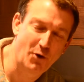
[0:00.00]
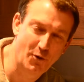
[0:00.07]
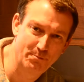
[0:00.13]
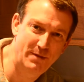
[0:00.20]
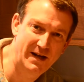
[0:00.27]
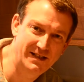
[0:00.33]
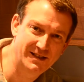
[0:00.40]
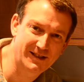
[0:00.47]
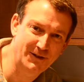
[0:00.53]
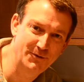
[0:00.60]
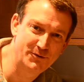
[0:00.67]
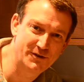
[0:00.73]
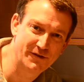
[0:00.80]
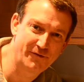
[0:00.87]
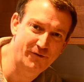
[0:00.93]
on Ben's
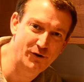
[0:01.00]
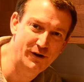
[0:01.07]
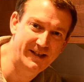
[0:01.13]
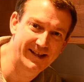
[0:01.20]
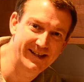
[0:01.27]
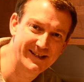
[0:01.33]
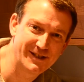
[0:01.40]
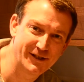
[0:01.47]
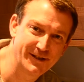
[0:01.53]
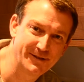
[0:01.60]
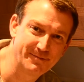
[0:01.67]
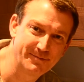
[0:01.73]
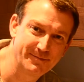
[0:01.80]
Gluten-Free Kitchen.